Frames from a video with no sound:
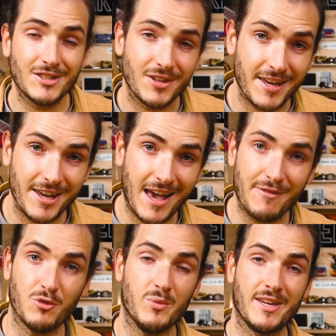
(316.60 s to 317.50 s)
And so there you
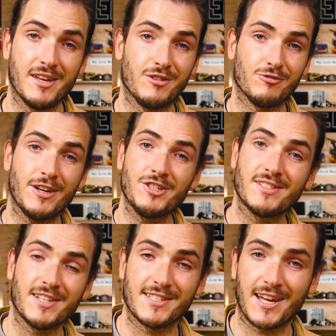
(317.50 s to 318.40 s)
have it. We can
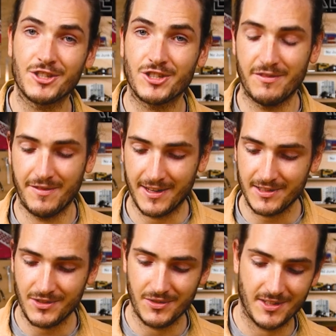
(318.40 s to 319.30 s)
register touch
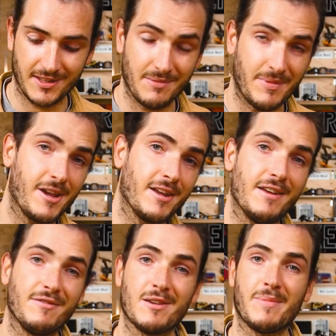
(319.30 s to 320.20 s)
events using the
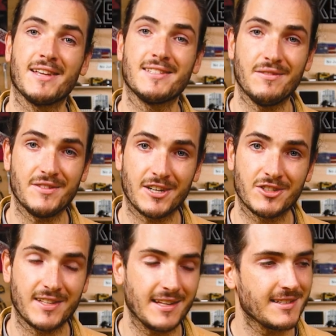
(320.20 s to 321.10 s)
PiicoDev capacitive
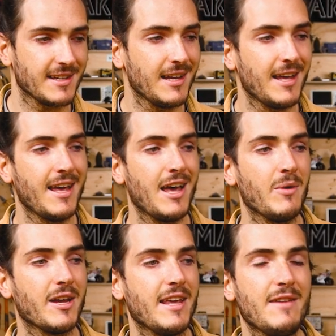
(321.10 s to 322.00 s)
touch sensor.
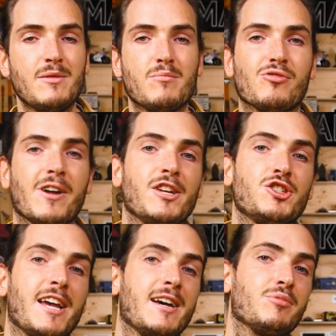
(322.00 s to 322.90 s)
We can even
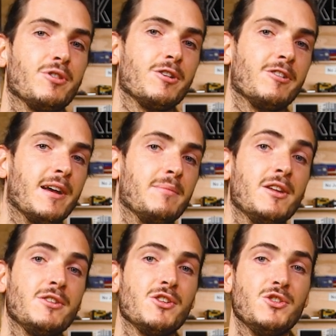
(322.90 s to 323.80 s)
branch our
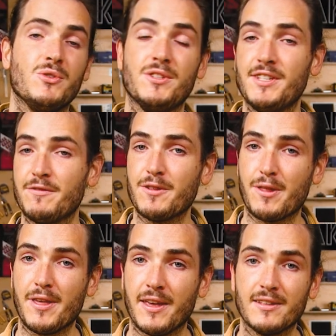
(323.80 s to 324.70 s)
program to do
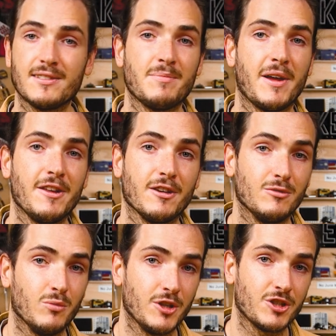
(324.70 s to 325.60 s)
different things depending
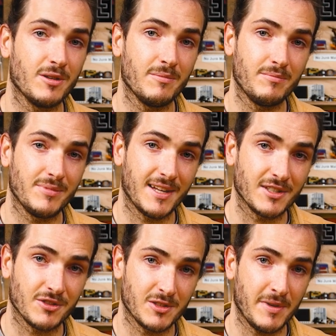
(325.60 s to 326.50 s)
on which
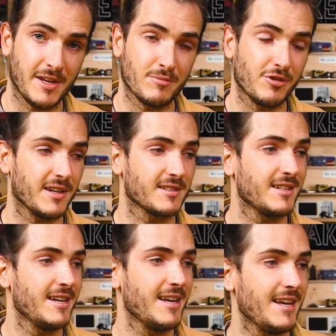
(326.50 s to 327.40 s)
sensor is being
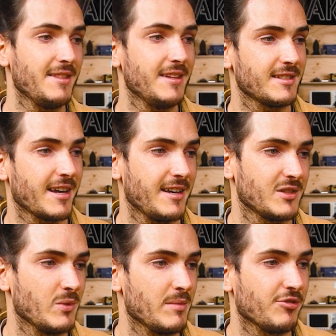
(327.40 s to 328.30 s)
pressed. In this
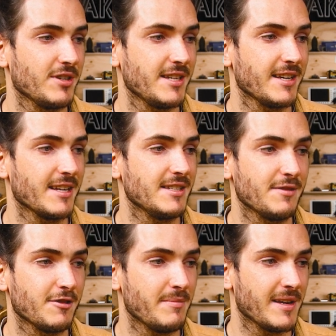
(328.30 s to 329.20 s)
case, we're printing a
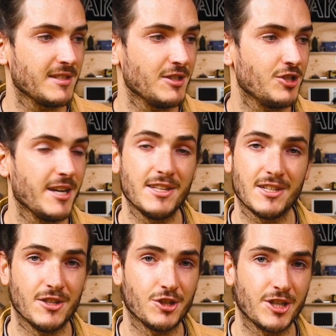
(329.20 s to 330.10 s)
different message
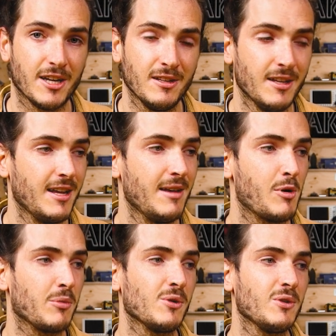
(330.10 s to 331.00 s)
into the shell,
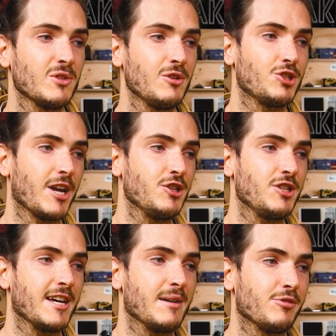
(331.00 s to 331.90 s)
but we're also
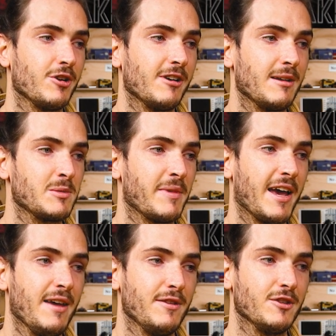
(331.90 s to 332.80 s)
changing our program's
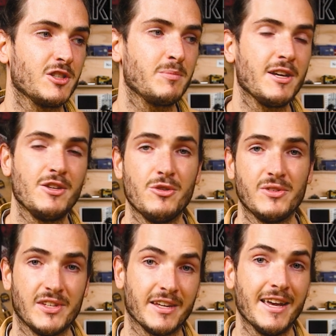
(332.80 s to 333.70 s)
behavior just by
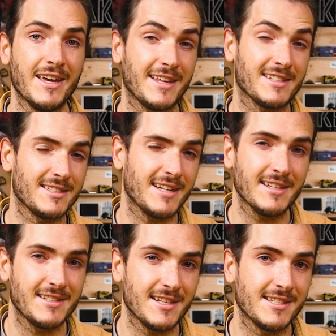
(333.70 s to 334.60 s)
using that
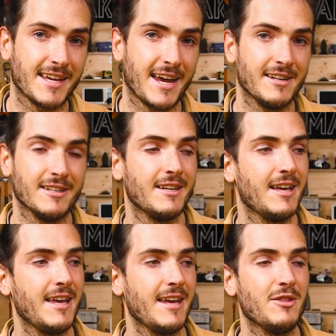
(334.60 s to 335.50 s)
status indicator
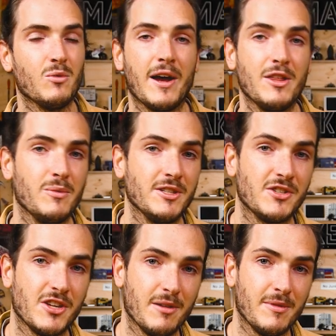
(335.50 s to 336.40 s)
in the way that we
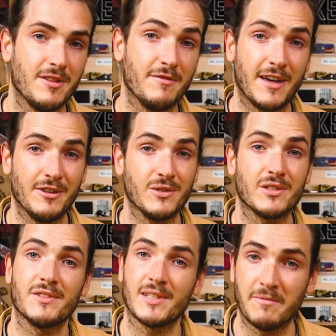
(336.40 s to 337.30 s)
determine the
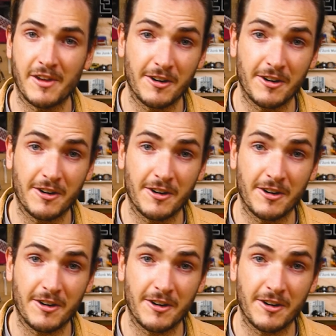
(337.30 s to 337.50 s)
values of some